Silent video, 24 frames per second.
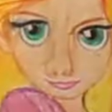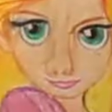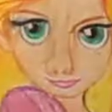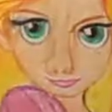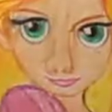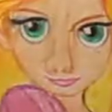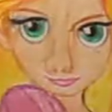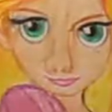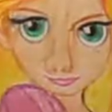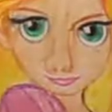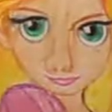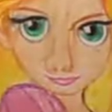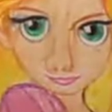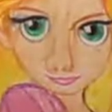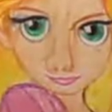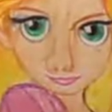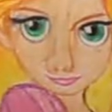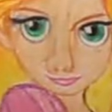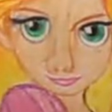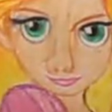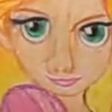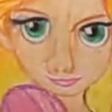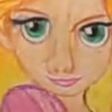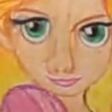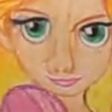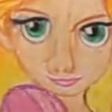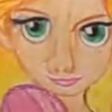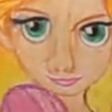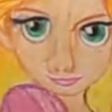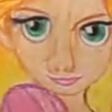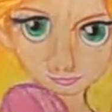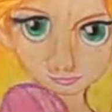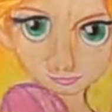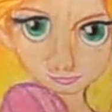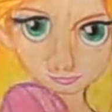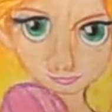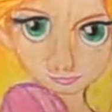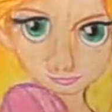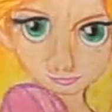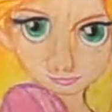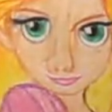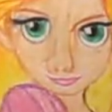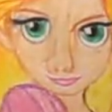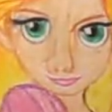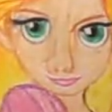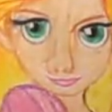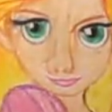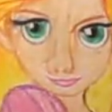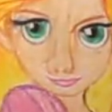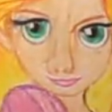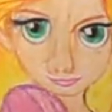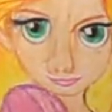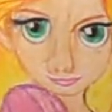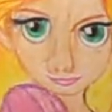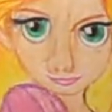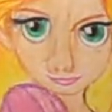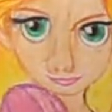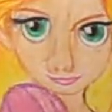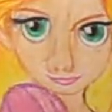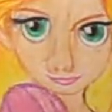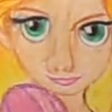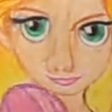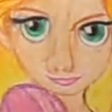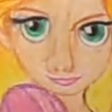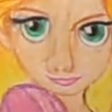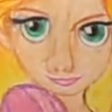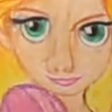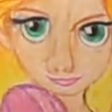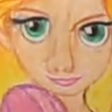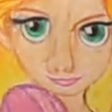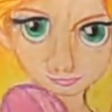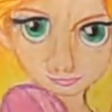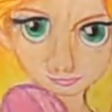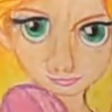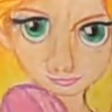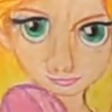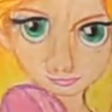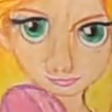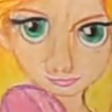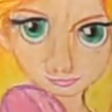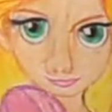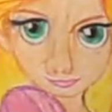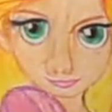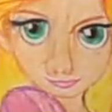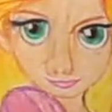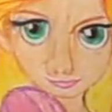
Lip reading: The person shown says nothing.